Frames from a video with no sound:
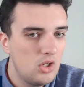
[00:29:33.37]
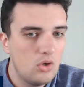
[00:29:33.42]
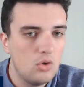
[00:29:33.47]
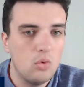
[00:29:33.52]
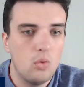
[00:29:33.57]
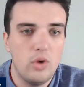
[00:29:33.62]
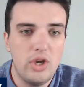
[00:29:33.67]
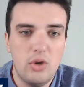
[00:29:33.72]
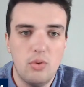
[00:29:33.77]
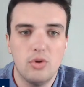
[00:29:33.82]

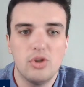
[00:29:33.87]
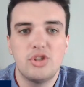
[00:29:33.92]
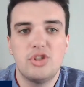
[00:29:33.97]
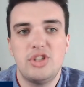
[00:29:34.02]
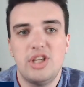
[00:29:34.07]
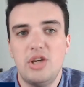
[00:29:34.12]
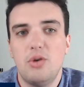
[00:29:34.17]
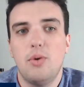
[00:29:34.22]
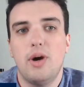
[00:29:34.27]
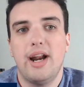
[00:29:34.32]
we will
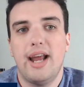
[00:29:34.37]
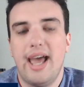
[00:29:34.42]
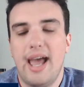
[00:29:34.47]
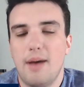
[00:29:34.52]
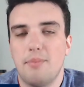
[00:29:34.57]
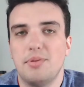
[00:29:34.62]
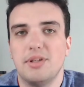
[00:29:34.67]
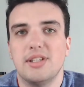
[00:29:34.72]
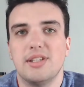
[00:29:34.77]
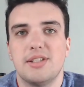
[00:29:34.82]
see what
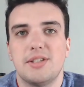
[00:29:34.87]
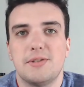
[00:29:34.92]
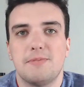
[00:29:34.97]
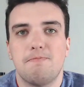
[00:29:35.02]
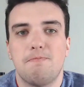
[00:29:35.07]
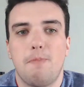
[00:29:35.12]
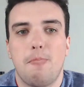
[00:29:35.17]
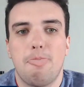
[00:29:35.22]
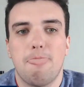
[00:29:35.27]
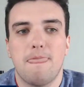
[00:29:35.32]
happens.
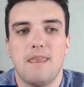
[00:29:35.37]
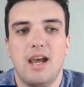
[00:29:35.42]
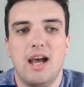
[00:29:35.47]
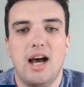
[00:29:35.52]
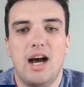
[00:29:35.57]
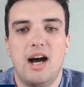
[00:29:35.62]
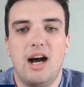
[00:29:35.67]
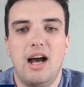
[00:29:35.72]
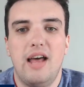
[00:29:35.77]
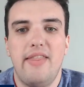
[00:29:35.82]

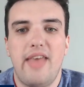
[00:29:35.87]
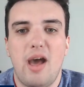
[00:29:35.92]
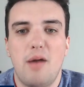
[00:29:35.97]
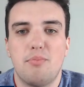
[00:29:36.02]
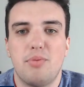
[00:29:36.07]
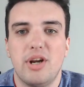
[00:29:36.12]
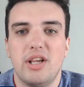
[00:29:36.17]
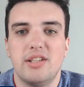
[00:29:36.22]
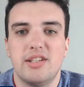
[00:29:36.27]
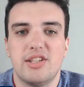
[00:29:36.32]
And that
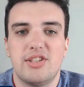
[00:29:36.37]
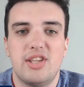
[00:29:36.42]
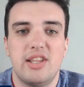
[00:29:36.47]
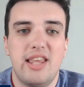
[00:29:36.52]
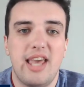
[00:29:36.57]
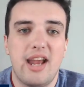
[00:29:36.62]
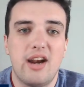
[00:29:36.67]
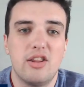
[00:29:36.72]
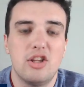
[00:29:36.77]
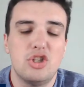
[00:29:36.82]
brings us to
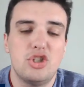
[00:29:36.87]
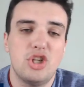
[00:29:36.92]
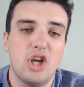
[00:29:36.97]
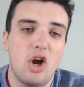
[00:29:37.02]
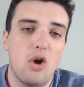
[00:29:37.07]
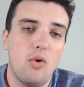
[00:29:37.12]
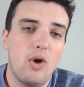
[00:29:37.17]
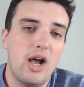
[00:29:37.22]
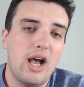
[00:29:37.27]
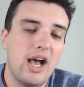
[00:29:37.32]
the end of the
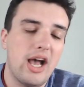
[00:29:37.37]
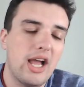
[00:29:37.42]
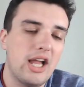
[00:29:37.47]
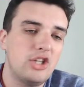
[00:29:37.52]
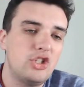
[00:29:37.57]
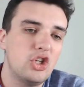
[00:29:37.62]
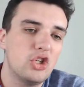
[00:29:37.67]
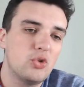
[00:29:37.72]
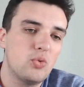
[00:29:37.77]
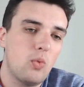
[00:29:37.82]
show. I
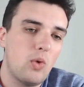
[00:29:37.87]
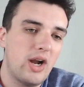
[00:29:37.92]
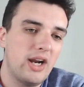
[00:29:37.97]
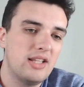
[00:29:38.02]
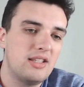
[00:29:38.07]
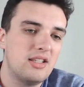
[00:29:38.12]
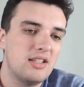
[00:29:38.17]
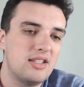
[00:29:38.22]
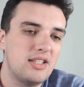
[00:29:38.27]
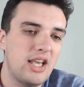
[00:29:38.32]
just
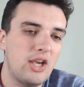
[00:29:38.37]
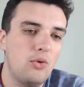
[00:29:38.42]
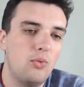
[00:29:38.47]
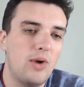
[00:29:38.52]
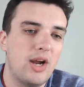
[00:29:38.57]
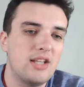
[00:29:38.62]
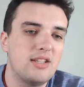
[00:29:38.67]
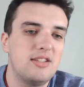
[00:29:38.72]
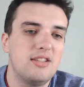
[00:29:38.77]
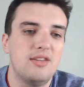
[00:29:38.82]
wanted to say
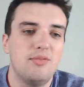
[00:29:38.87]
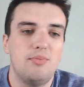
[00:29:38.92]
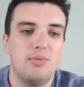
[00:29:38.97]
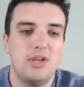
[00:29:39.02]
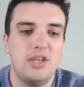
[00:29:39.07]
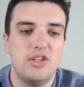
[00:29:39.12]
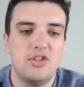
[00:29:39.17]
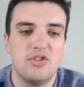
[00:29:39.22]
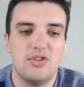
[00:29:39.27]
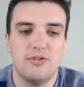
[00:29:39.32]
rest in
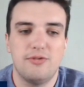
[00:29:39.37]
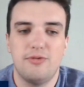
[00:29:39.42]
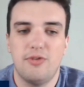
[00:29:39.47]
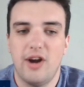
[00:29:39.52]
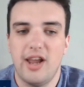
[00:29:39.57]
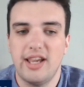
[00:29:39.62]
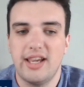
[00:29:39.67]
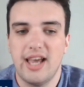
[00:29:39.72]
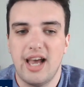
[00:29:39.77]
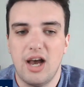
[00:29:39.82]
peace to
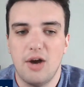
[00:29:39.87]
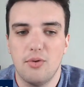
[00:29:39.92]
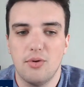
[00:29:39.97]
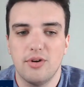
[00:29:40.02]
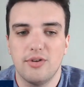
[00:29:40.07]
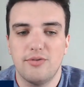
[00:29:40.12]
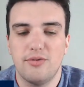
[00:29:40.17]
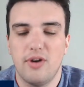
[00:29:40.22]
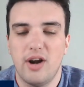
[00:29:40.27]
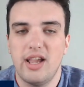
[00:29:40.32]
Frank
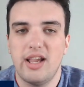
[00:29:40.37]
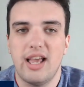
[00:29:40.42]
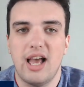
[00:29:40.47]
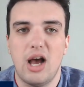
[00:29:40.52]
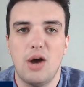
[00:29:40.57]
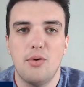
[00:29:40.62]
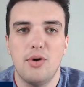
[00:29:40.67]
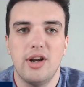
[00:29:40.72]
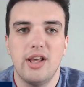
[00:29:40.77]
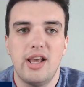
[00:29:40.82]
Howard. Frank
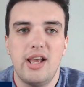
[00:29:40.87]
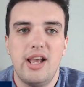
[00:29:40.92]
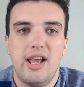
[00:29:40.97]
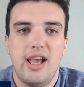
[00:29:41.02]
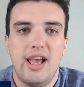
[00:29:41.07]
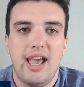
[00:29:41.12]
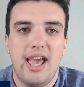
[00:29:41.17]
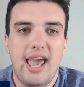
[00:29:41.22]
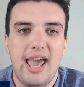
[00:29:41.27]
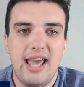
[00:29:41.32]
Howard
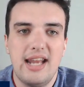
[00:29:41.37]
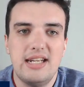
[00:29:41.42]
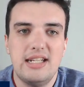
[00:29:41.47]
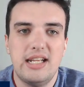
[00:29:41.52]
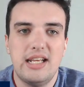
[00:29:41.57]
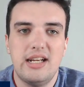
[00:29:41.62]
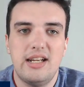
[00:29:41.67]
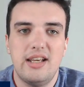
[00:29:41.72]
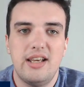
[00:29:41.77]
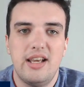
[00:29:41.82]

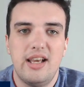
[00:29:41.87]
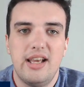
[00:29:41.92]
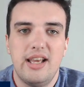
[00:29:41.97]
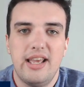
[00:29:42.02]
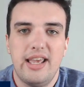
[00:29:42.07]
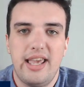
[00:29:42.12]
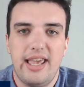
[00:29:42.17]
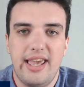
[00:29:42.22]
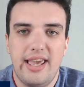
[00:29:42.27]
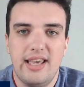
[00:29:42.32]
ended
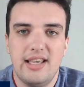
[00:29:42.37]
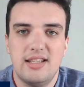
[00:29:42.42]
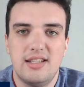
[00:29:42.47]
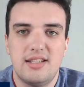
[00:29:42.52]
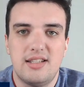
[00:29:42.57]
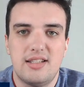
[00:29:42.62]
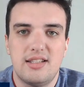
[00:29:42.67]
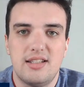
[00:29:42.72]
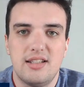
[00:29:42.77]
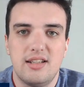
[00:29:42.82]

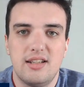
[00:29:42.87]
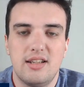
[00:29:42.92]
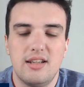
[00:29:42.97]
his